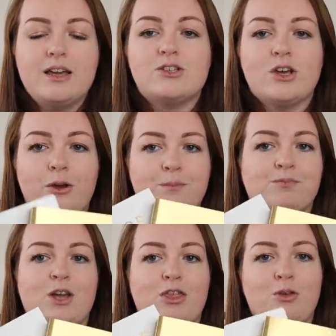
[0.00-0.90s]
so
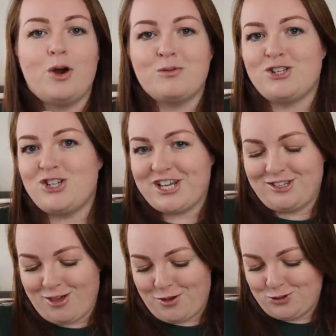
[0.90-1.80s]
I thought I would
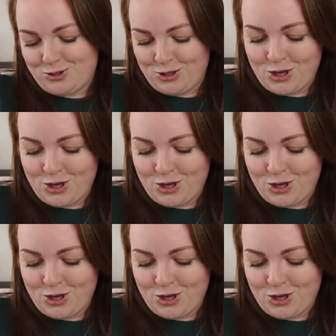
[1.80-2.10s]
suggest those to